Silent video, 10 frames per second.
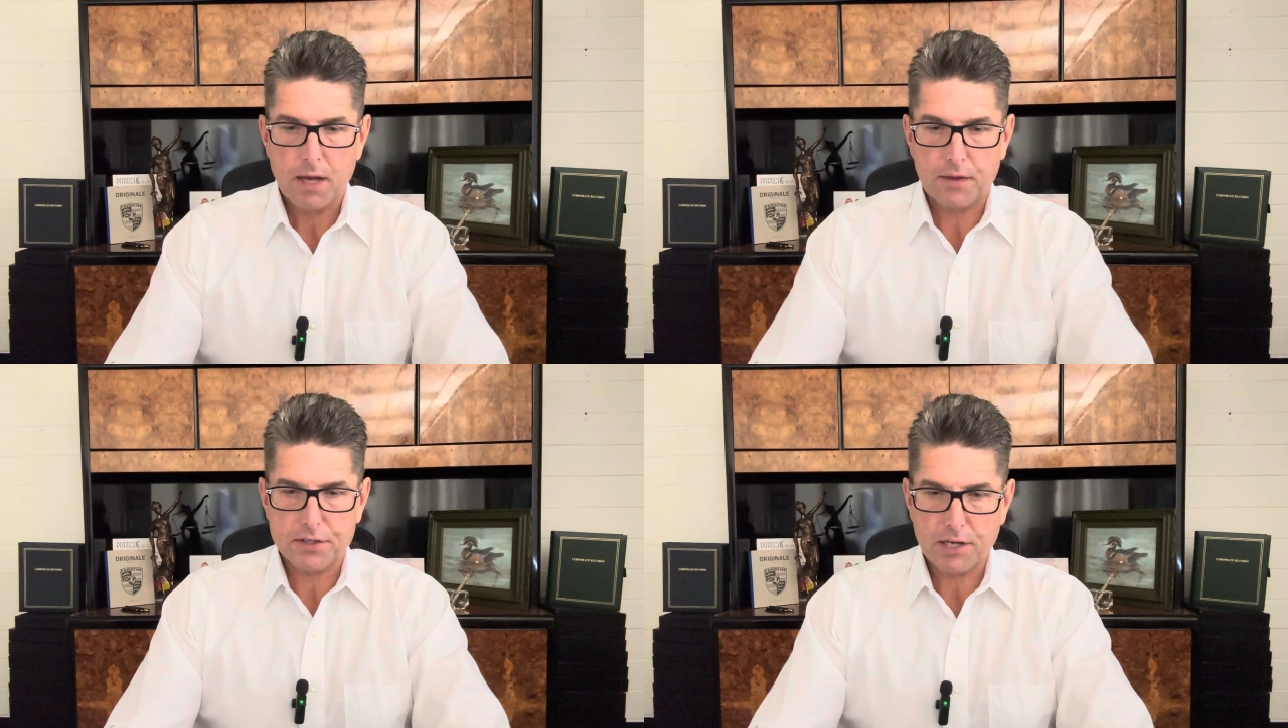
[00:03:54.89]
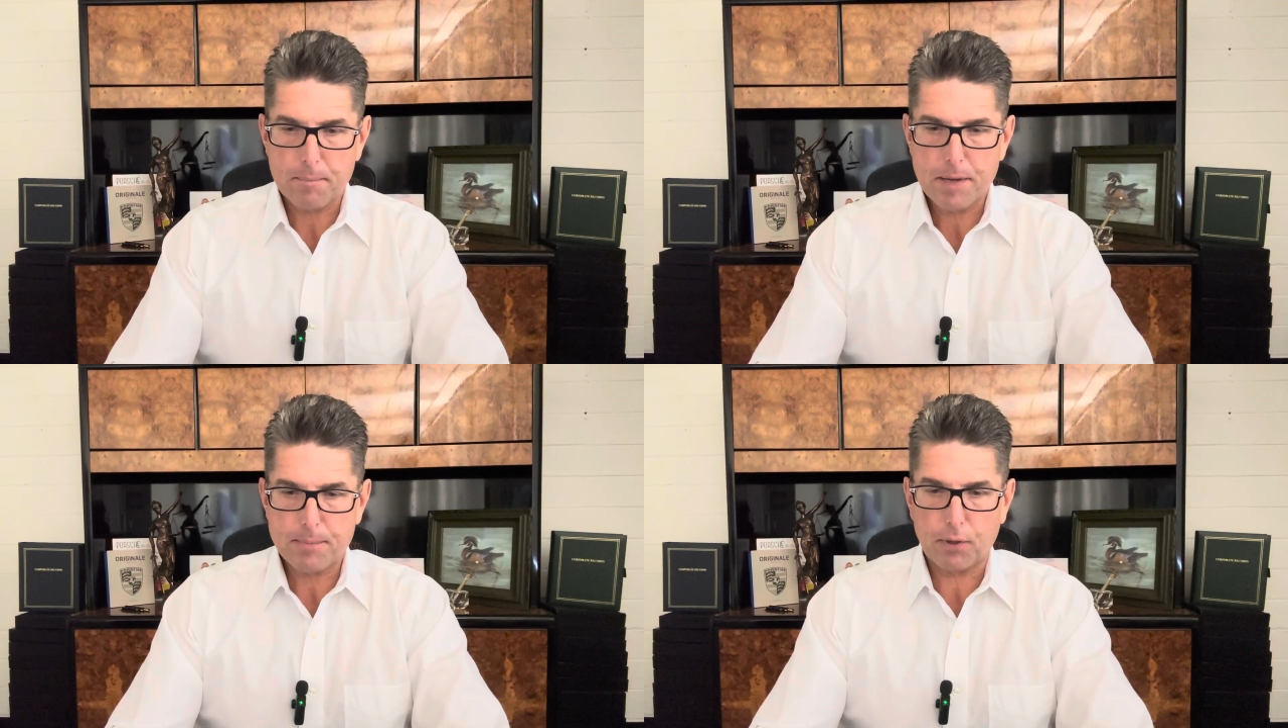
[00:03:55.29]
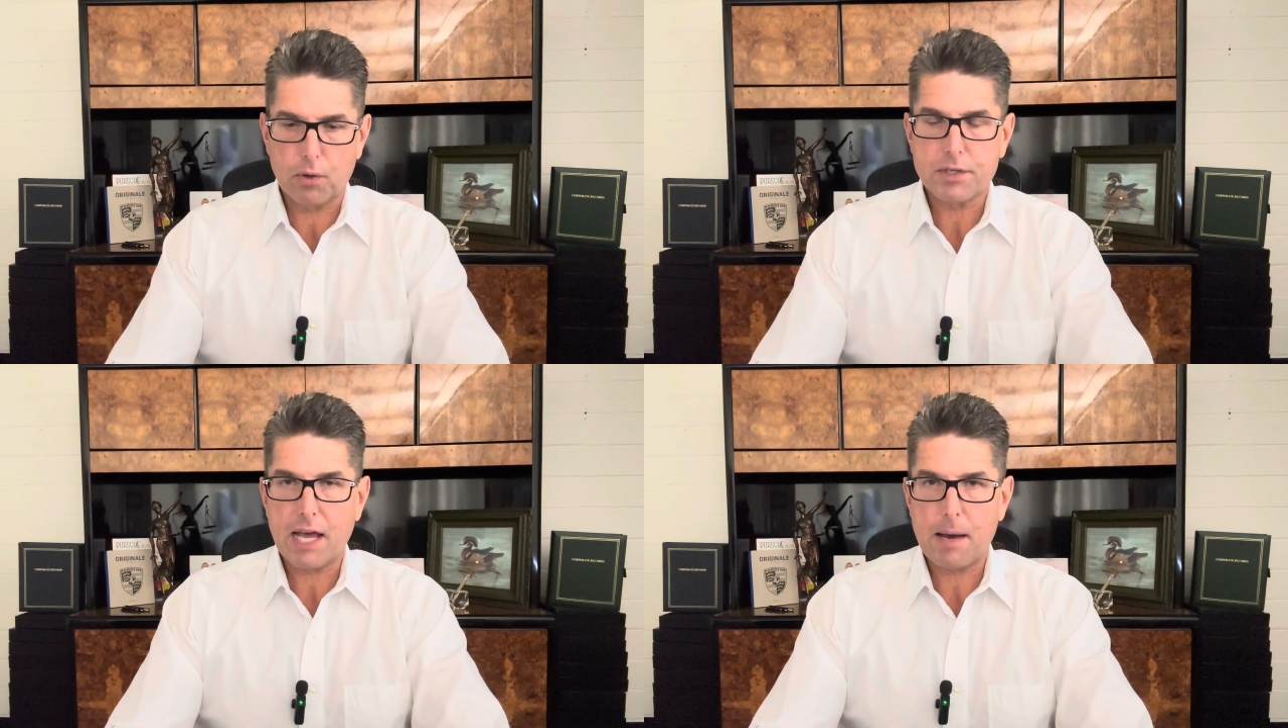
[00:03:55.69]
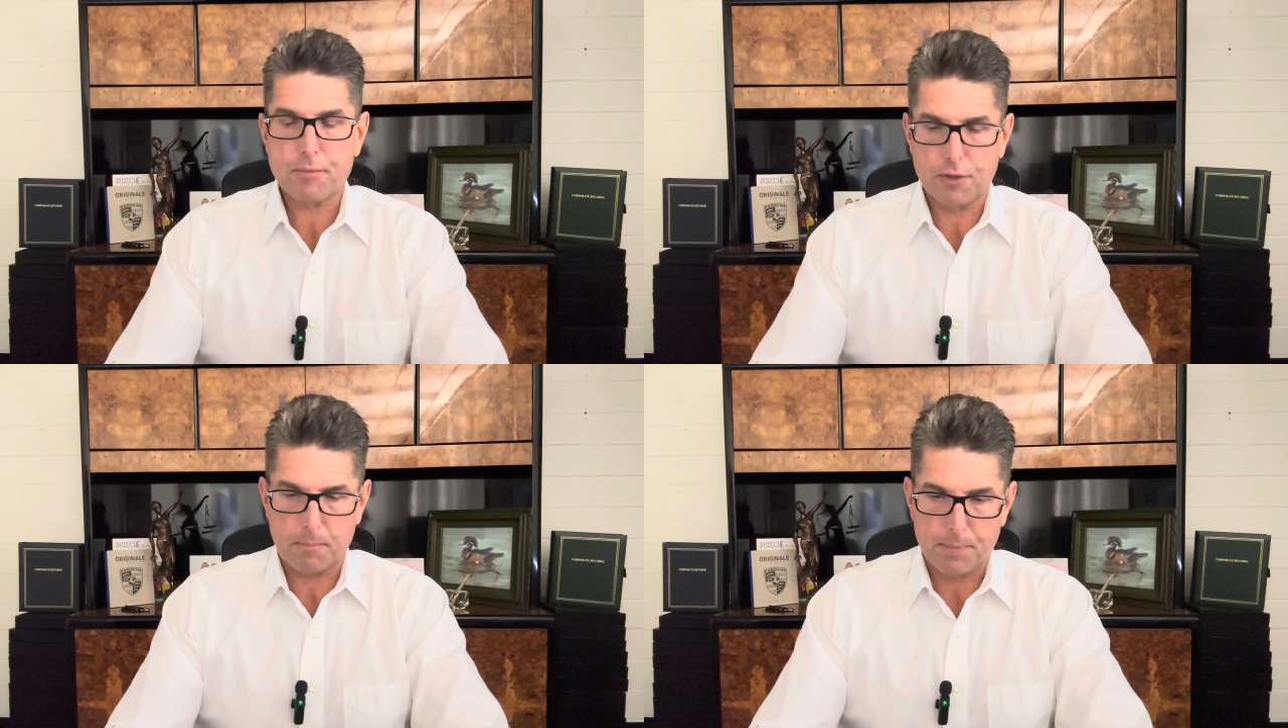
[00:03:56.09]
that some people who
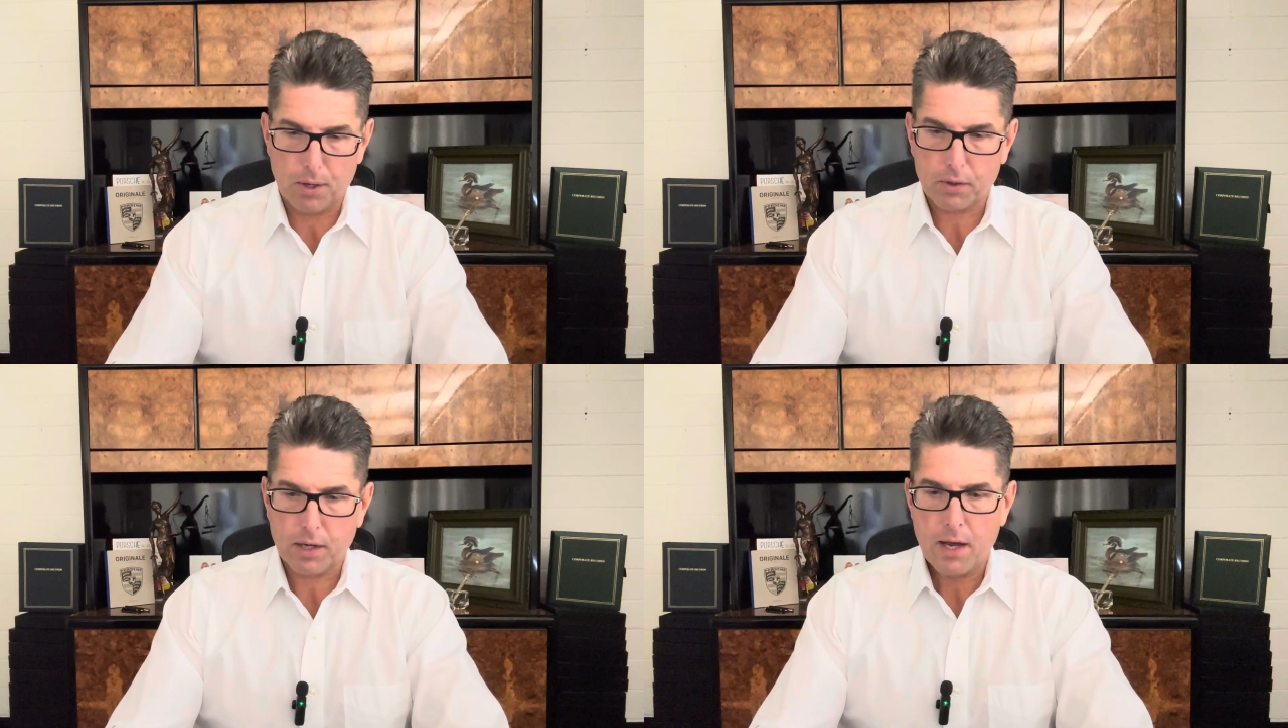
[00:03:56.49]
attempt to bilk